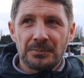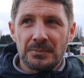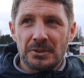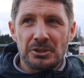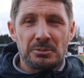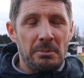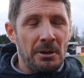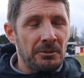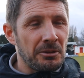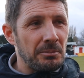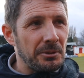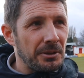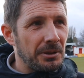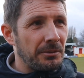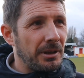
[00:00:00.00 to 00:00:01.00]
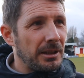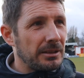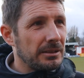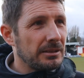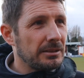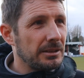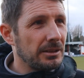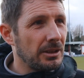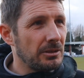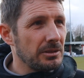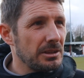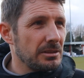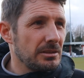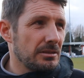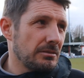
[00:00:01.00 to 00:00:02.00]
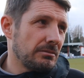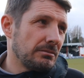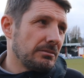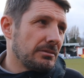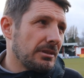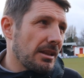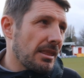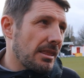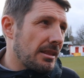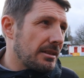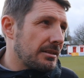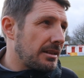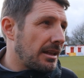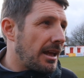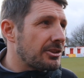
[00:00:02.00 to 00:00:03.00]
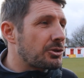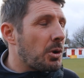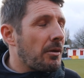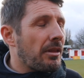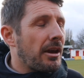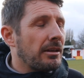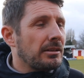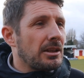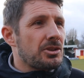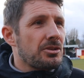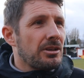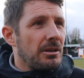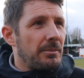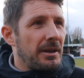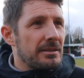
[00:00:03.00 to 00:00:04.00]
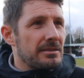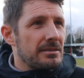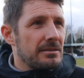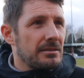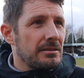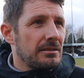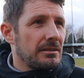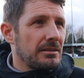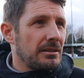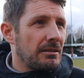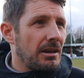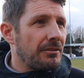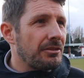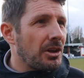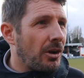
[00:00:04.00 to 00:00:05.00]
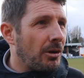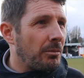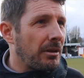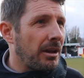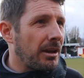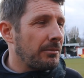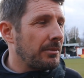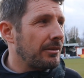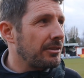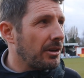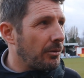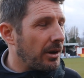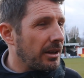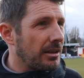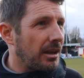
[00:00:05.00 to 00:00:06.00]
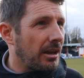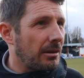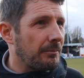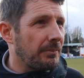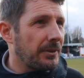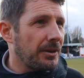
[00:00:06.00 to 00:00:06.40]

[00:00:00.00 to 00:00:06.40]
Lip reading: responded pretty well. You know, the lads go out there and they try their best, you know, every home game, every away game.